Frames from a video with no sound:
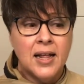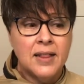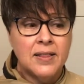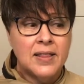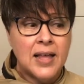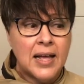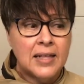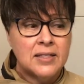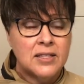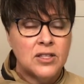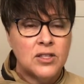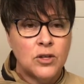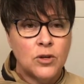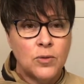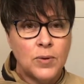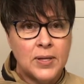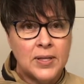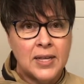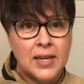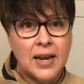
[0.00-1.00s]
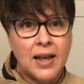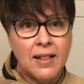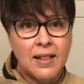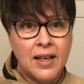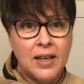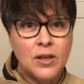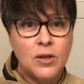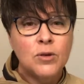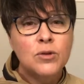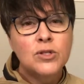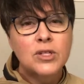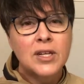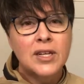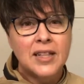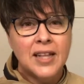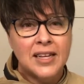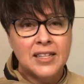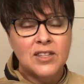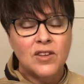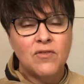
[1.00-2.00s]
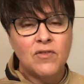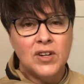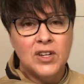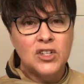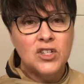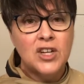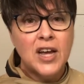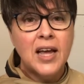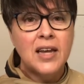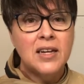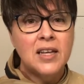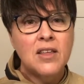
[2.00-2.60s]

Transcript: That's the grit that I usually like to finish at,